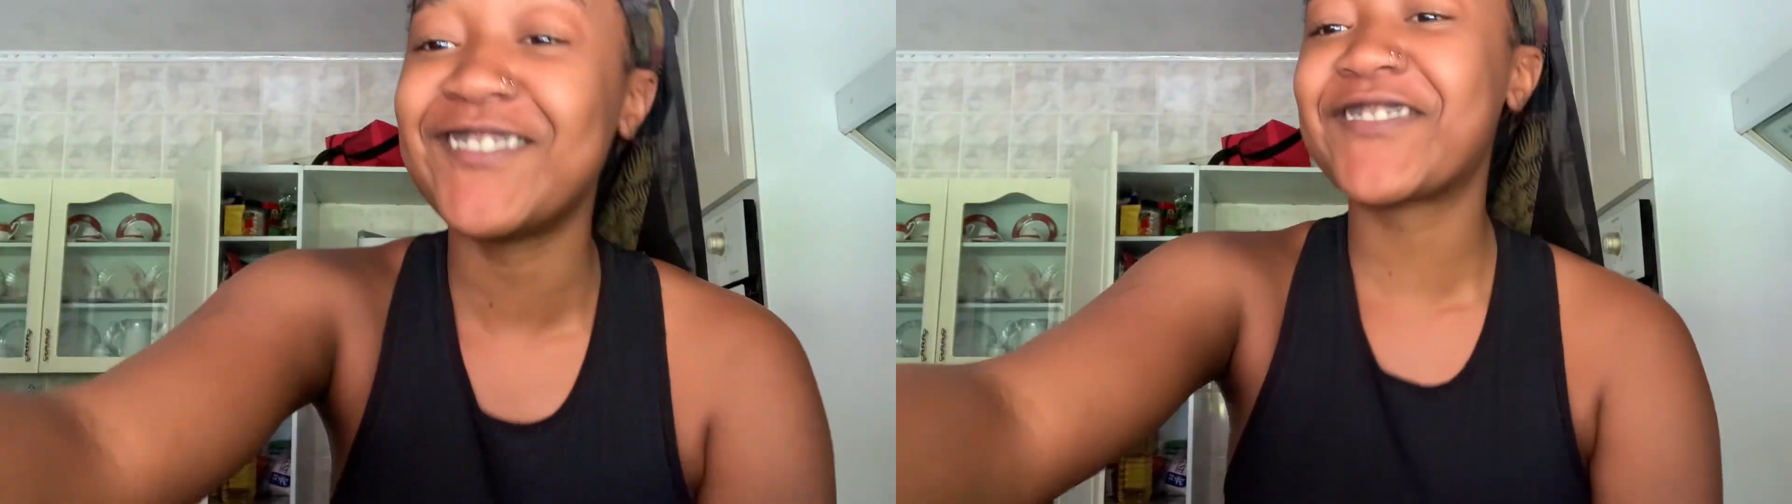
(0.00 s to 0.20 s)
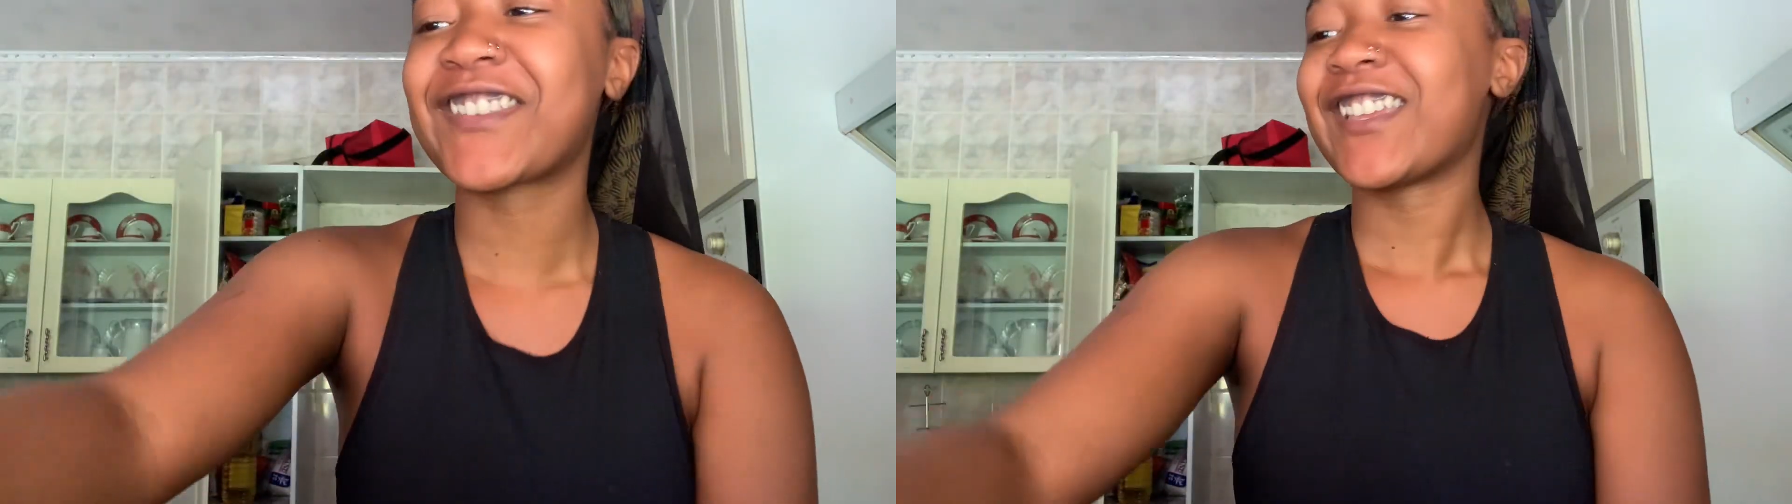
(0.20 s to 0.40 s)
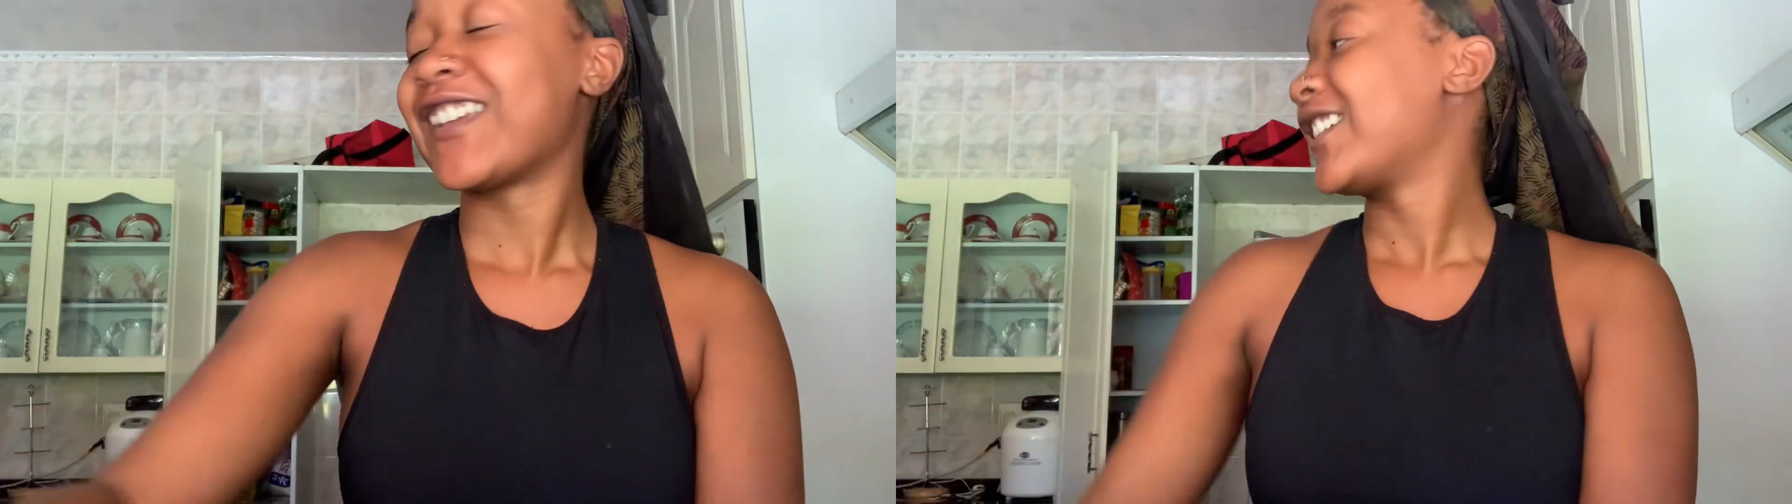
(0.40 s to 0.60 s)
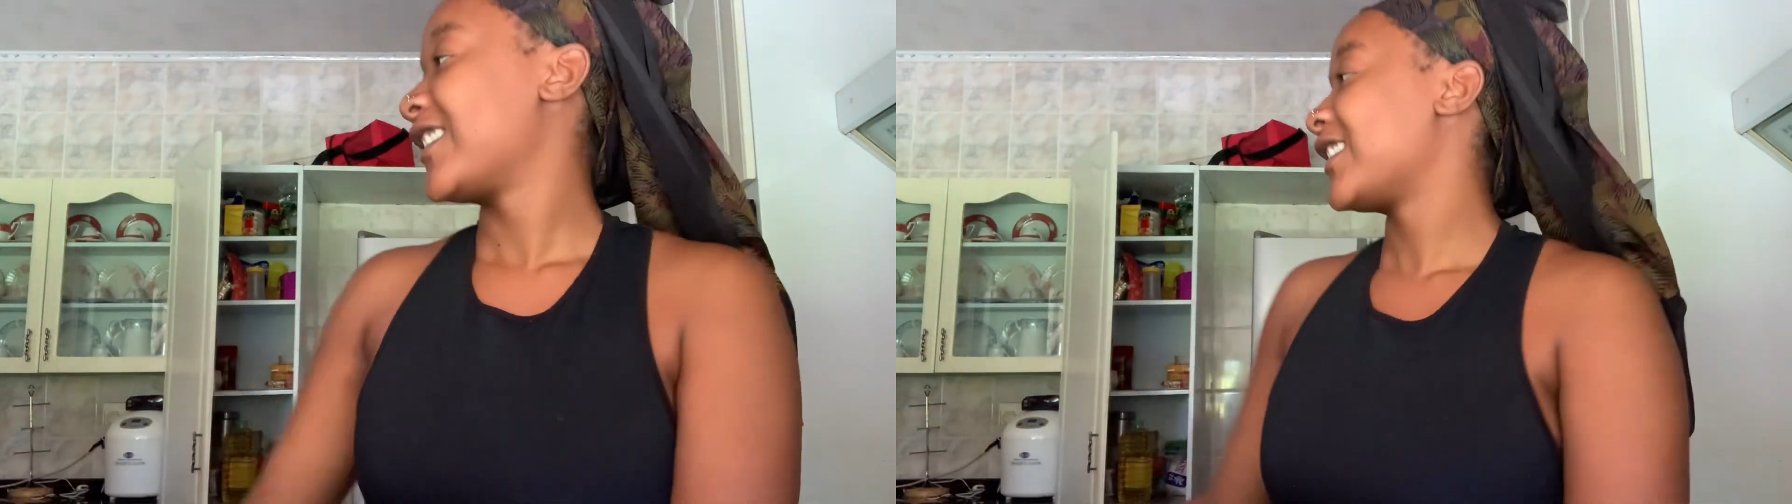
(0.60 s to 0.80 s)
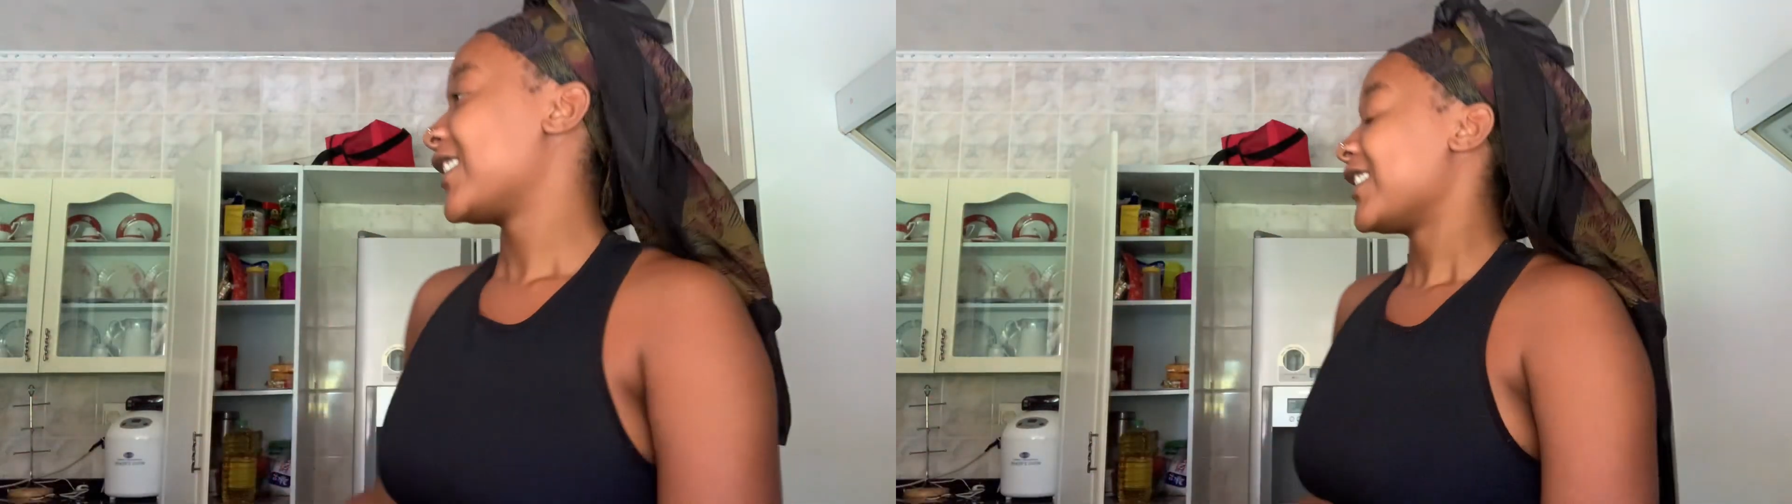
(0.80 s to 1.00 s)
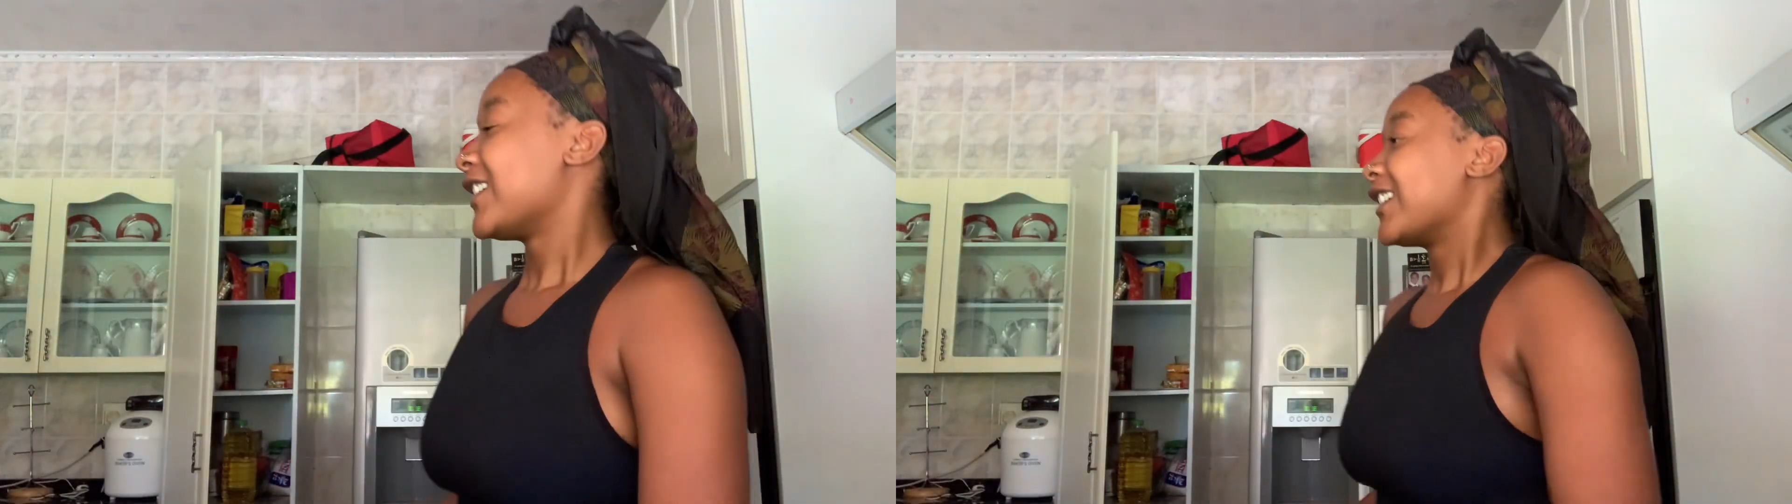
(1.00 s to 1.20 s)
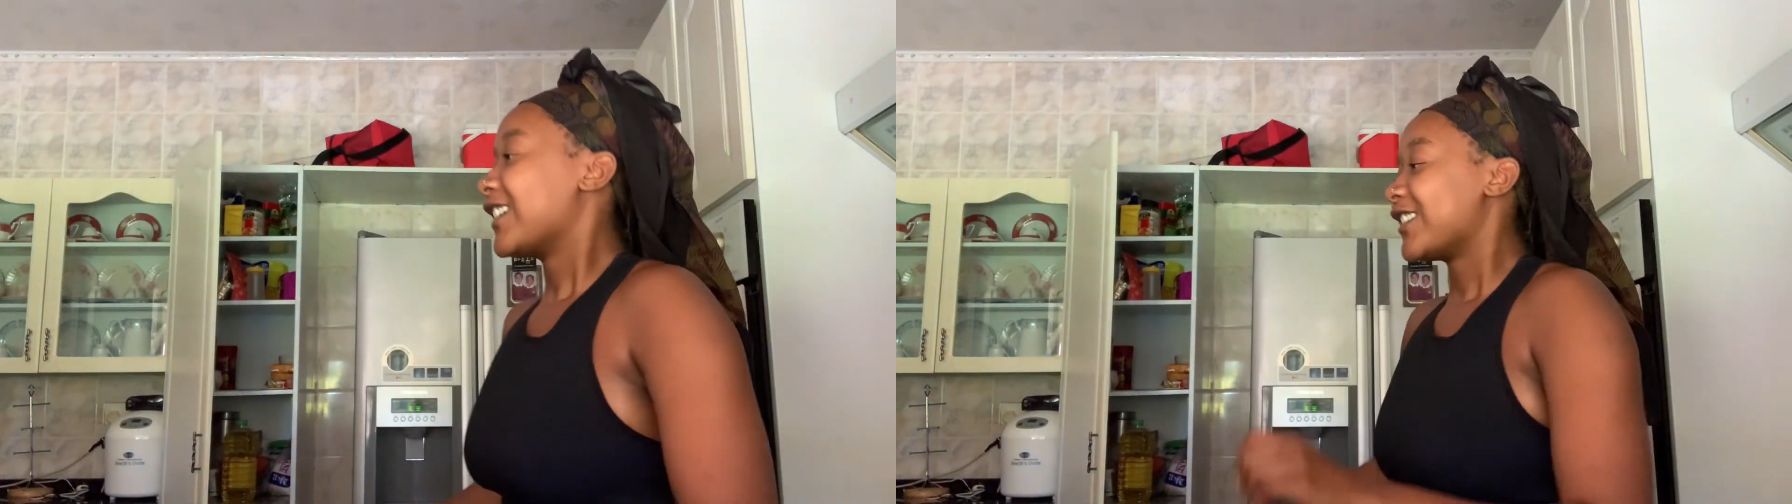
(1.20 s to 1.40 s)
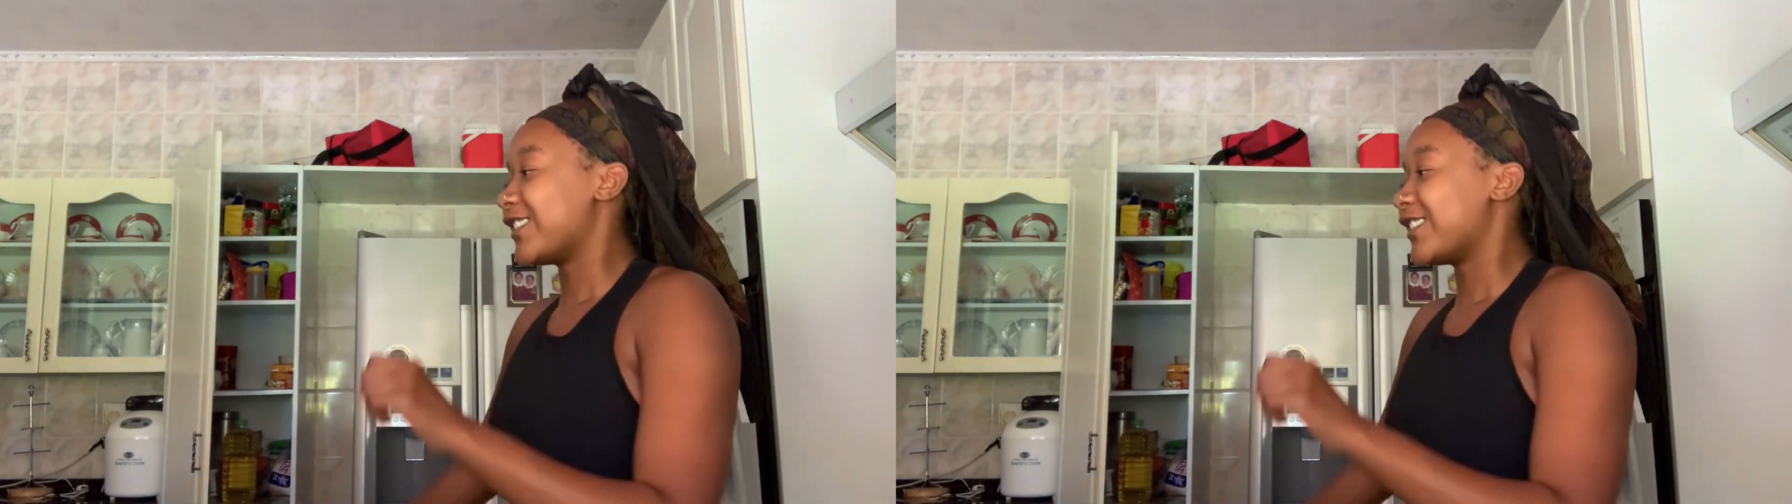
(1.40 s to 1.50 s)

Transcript: actually have to run.